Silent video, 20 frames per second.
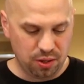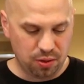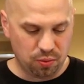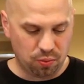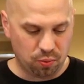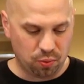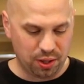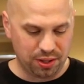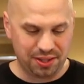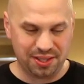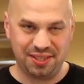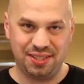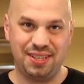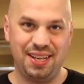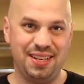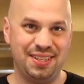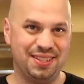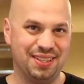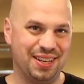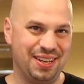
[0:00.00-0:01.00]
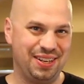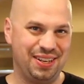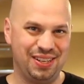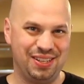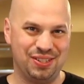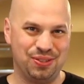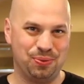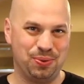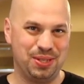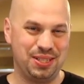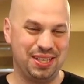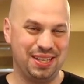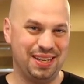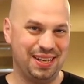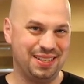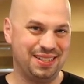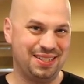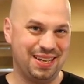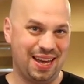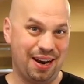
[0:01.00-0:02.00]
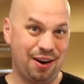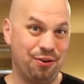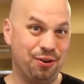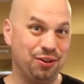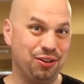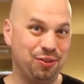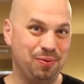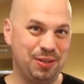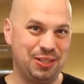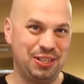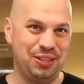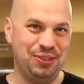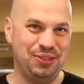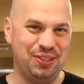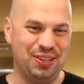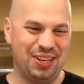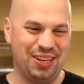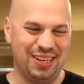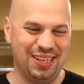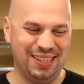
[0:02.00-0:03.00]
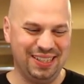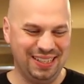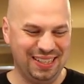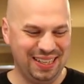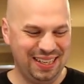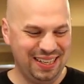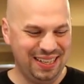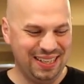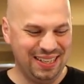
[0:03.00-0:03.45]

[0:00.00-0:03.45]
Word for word: What this tastes like is a whiskey that sat out a little bit too long.